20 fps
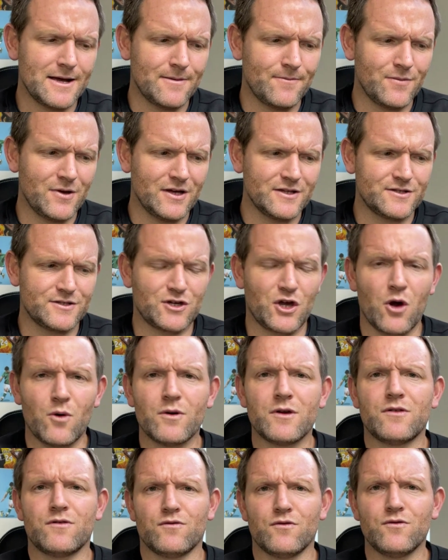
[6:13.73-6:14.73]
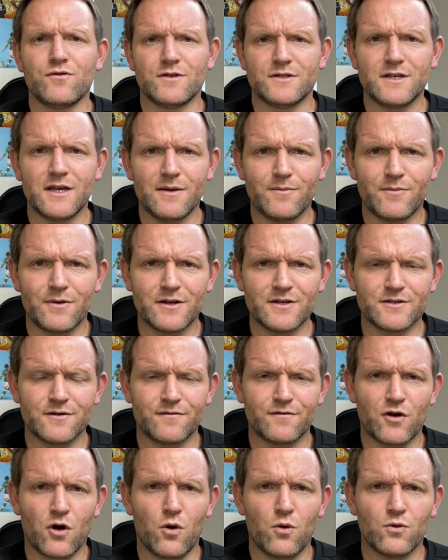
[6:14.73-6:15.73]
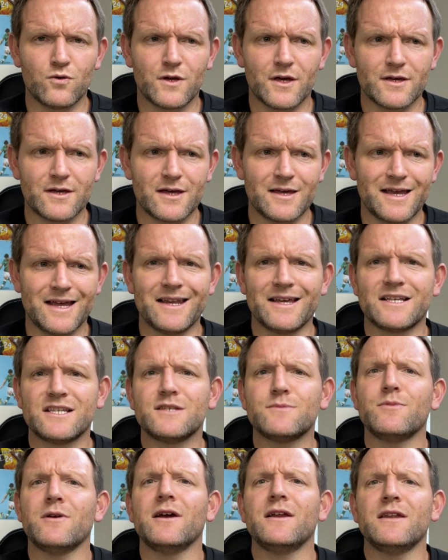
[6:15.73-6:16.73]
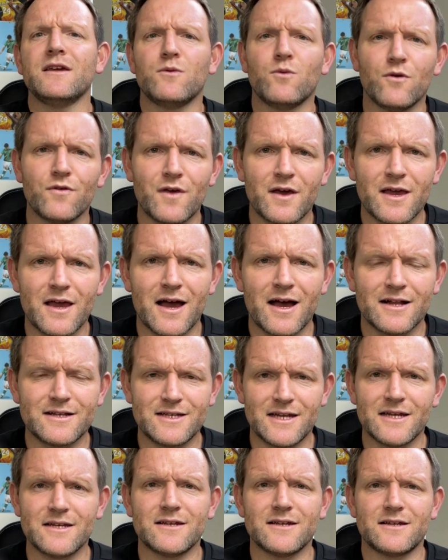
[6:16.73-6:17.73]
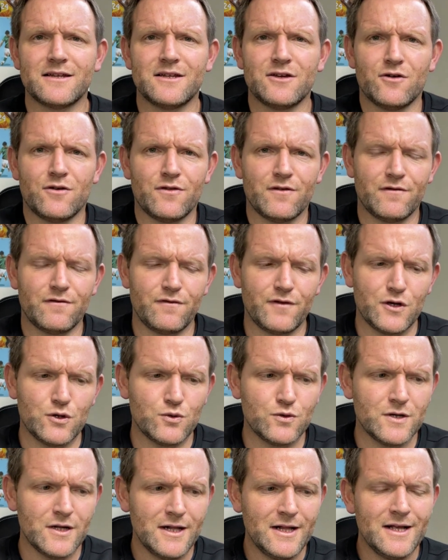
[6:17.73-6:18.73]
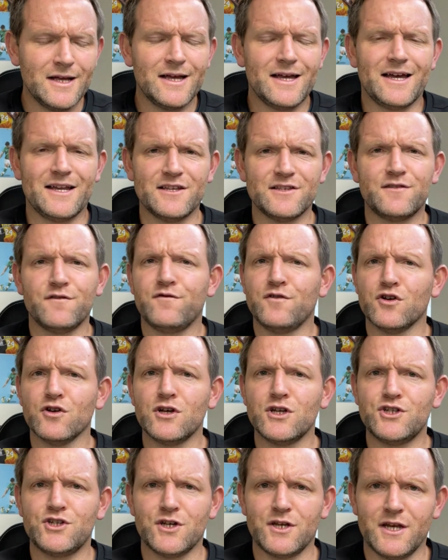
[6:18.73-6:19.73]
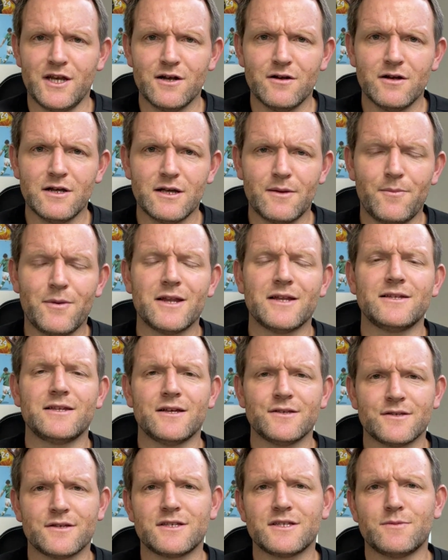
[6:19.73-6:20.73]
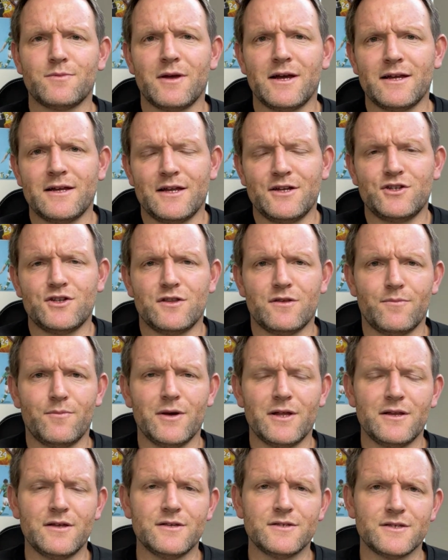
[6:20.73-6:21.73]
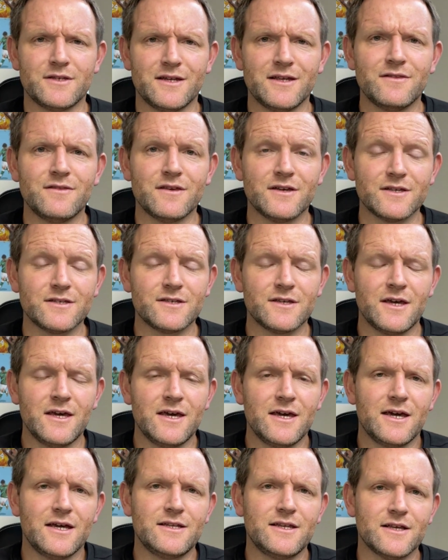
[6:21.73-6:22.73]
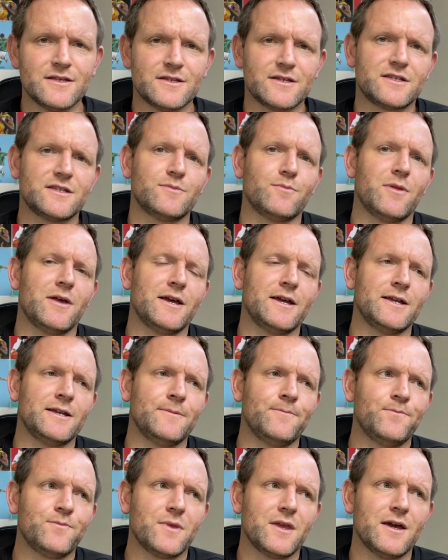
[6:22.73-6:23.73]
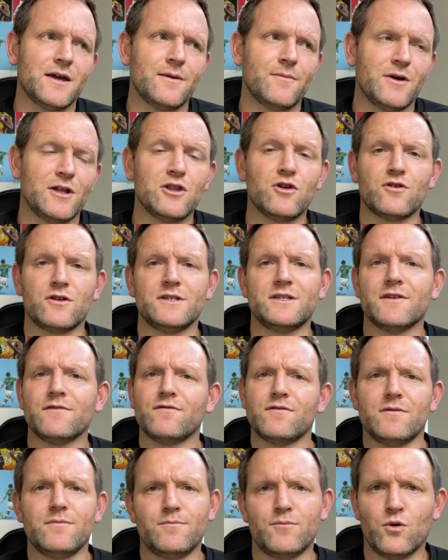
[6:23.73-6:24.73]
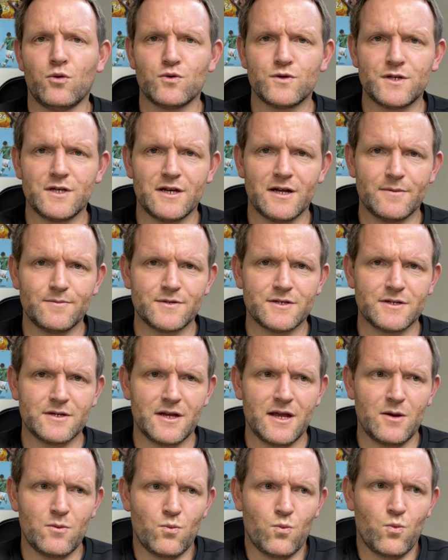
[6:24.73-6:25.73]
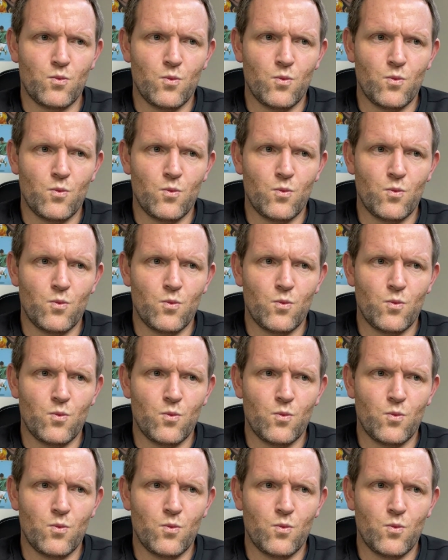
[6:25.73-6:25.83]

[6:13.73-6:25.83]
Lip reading: It's going through the 10 pillars of goal kicking and explaining what they are technically on the field. It is very generic, but it does explain each of the pillars, and in this, it does explain a lot of different ball setups and